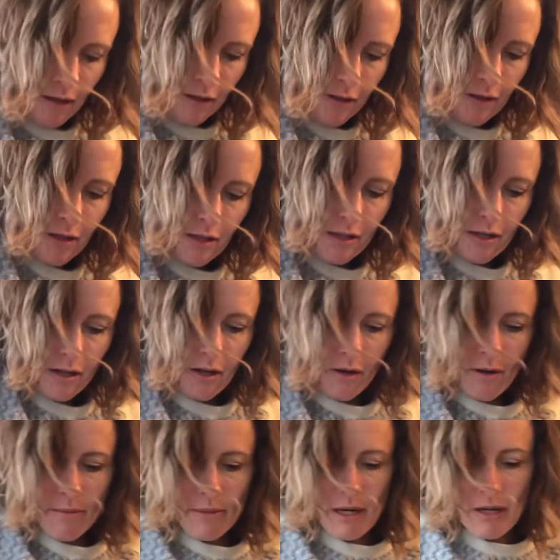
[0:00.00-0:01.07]
So
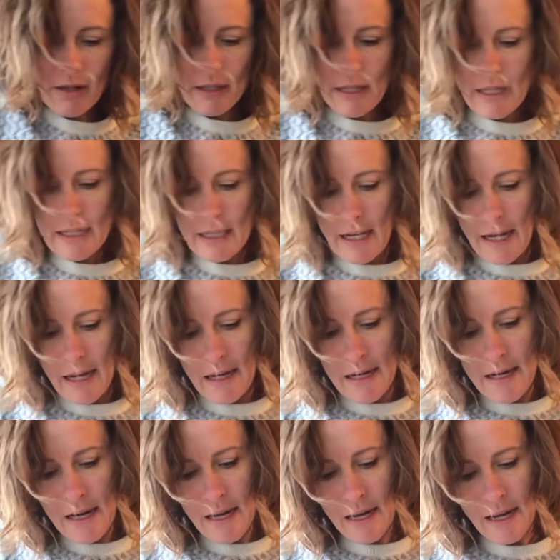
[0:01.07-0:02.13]
I'm nearly done,